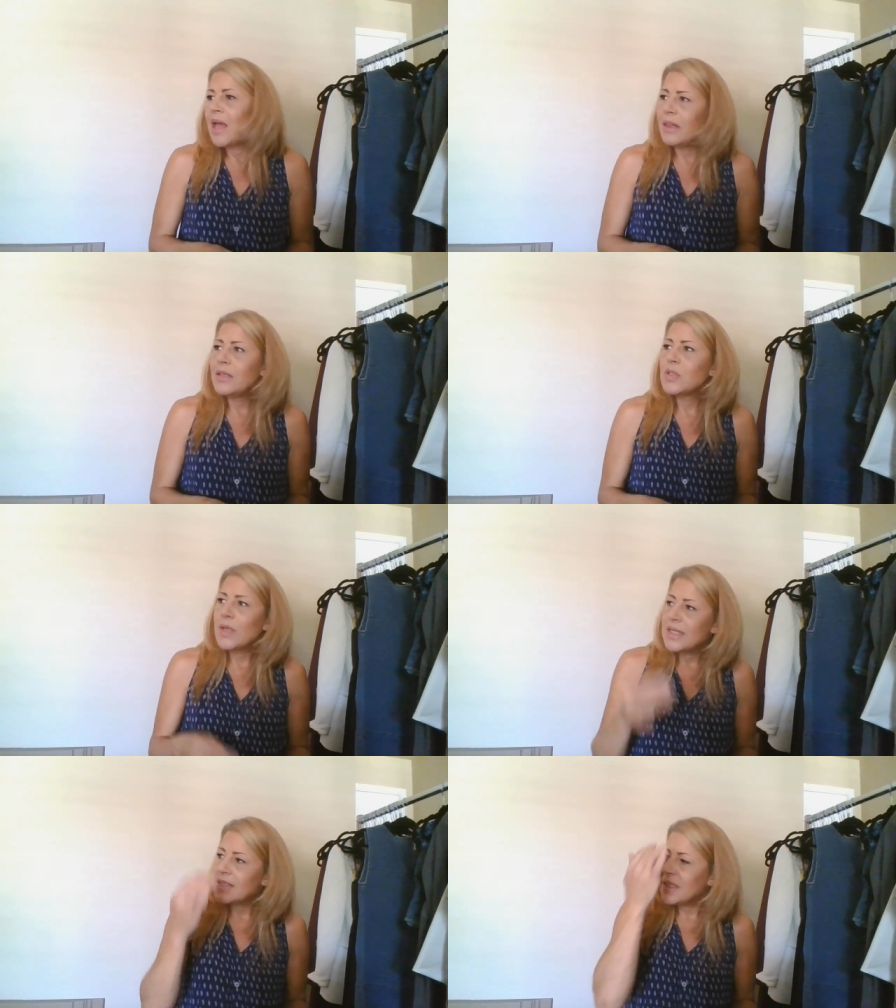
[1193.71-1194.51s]
Ellen
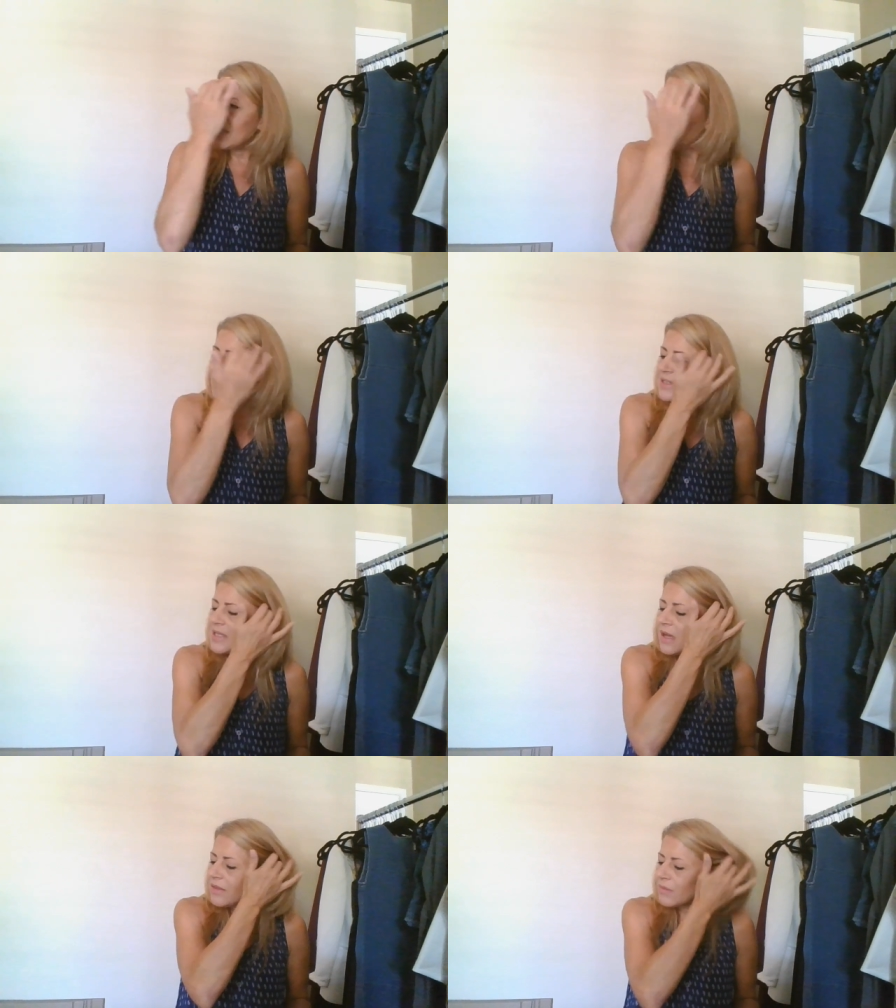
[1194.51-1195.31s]
Tracy, and what's
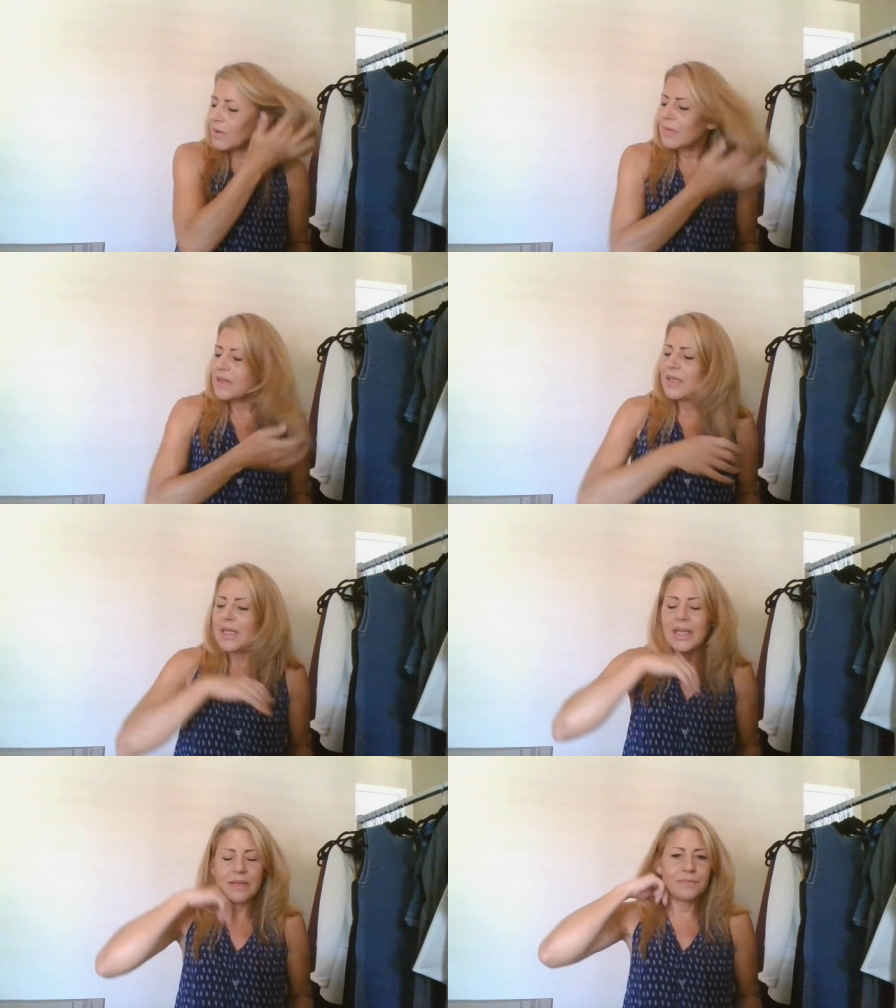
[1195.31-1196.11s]
the other one with
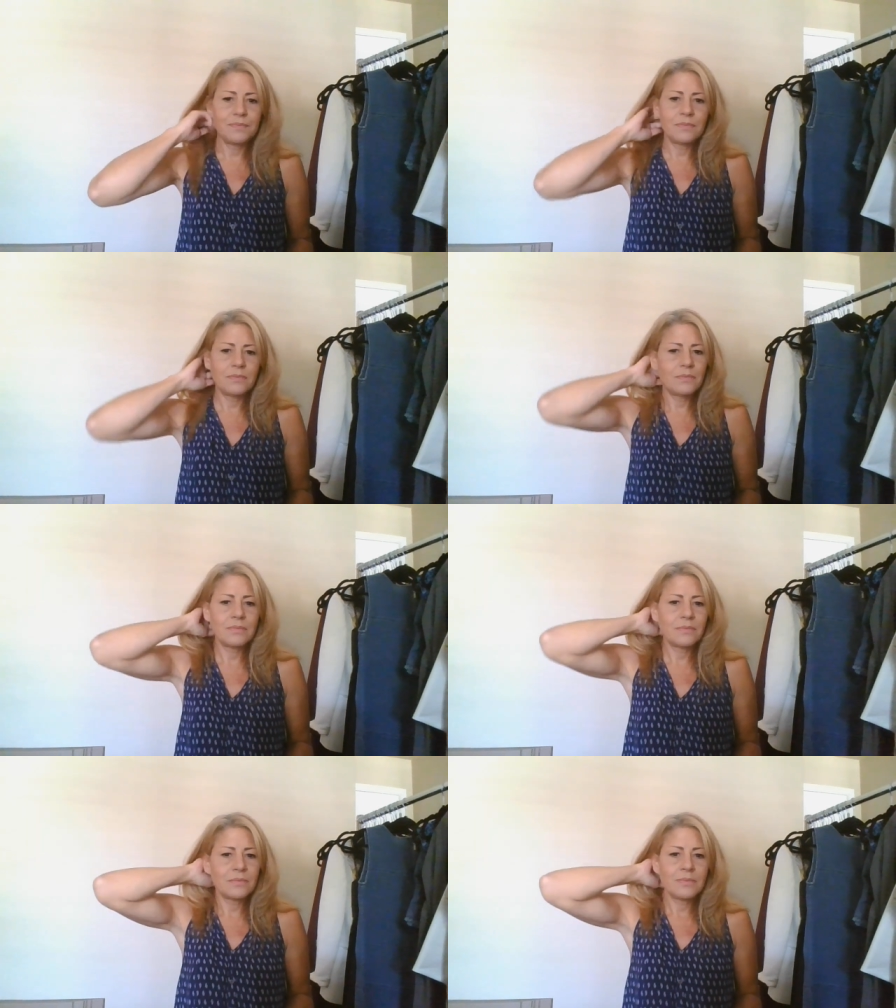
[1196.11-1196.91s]
an E?
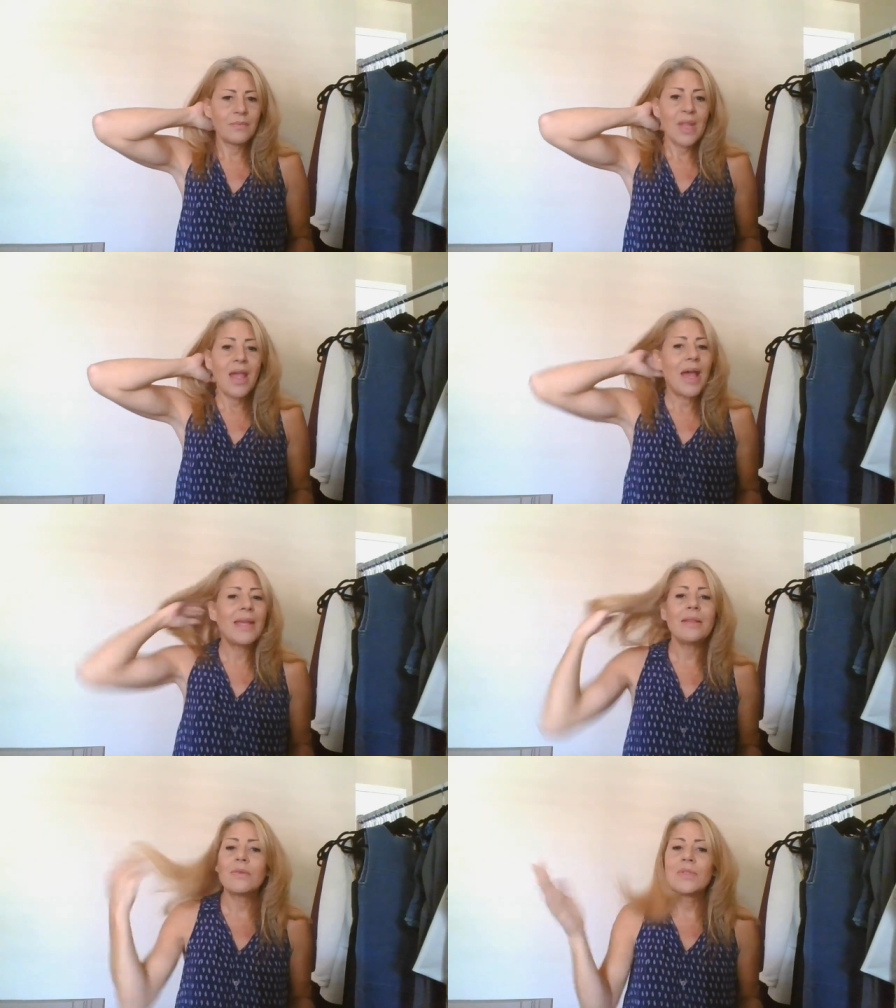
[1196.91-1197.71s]

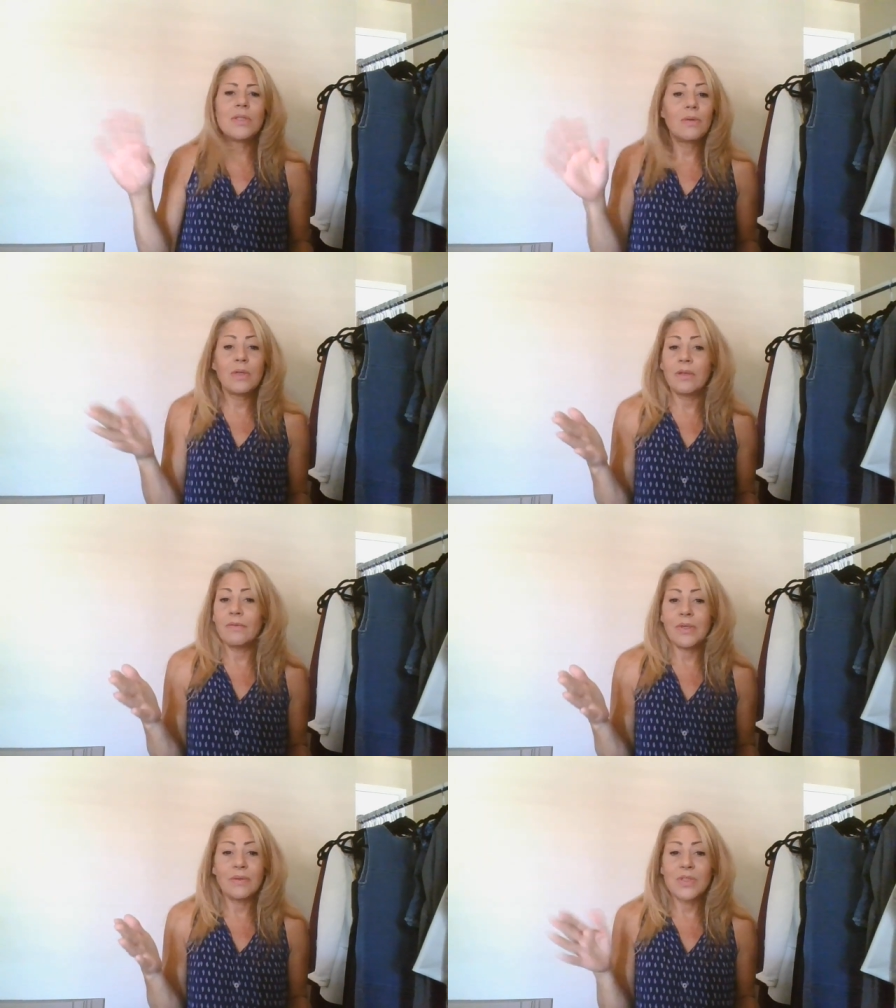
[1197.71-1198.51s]
I get those two
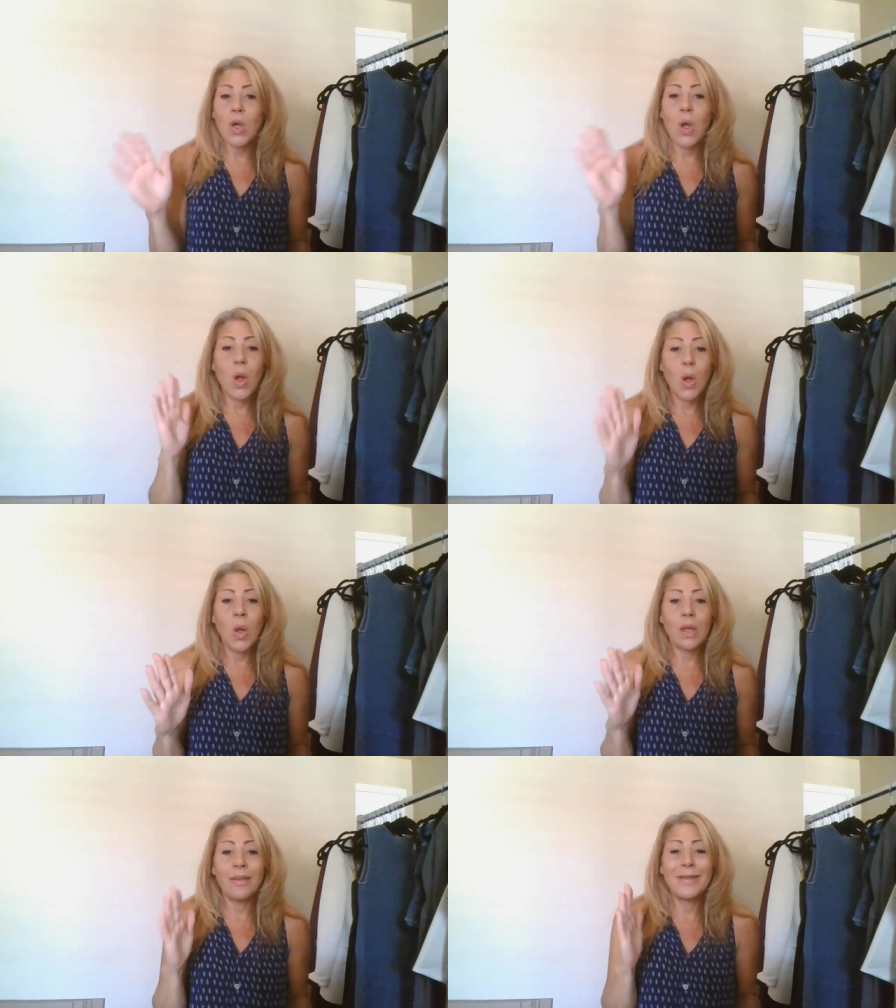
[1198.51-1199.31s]
confused
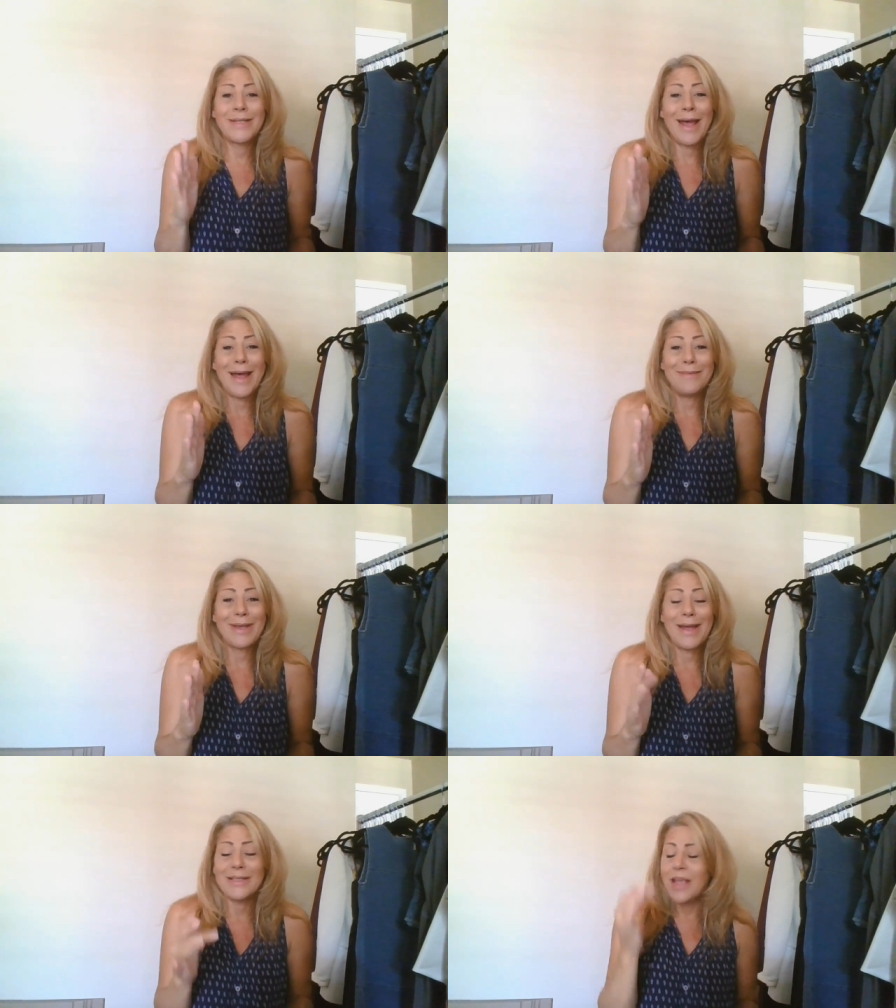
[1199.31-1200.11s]
all the time,
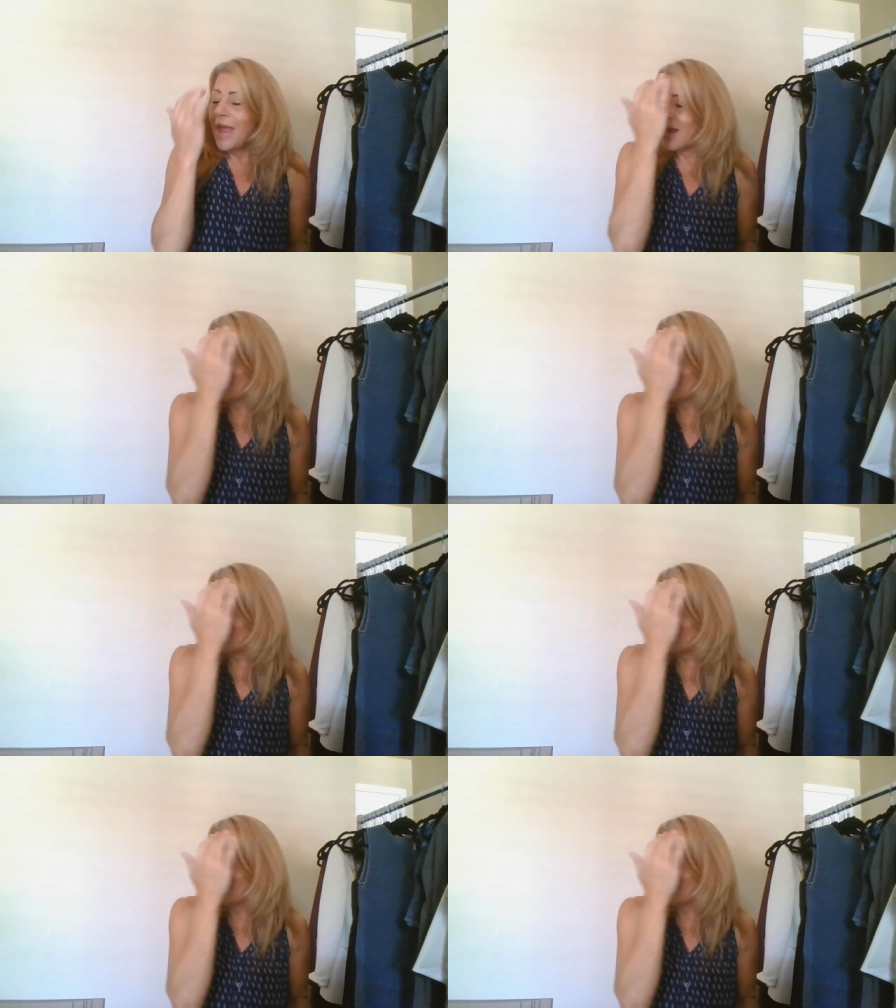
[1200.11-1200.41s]
guys.